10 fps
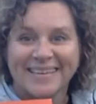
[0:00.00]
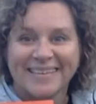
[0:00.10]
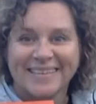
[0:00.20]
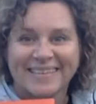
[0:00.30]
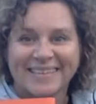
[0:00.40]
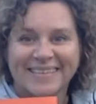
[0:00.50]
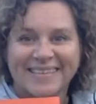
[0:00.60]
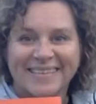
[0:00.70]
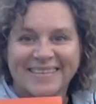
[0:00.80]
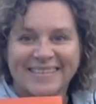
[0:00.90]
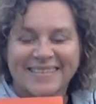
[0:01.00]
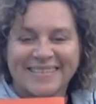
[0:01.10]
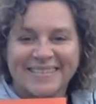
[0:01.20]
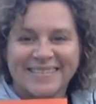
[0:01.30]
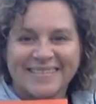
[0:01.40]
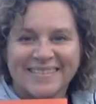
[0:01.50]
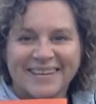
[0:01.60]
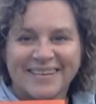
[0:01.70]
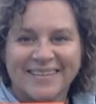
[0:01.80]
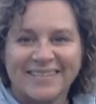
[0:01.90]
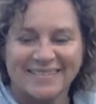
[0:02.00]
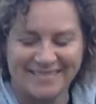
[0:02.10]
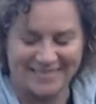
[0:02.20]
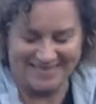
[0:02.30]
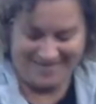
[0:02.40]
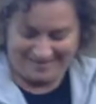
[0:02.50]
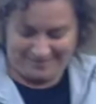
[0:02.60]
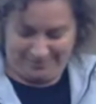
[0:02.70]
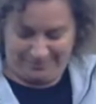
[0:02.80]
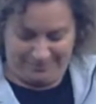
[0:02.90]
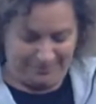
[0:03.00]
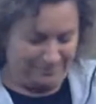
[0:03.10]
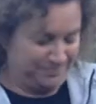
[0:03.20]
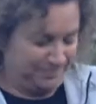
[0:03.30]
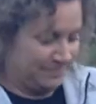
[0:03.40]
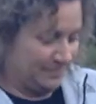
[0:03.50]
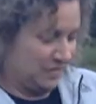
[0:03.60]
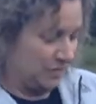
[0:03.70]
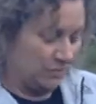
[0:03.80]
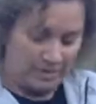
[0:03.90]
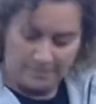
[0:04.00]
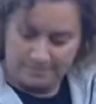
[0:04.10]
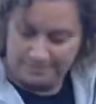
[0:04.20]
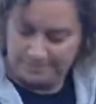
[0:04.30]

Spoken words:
[no speech]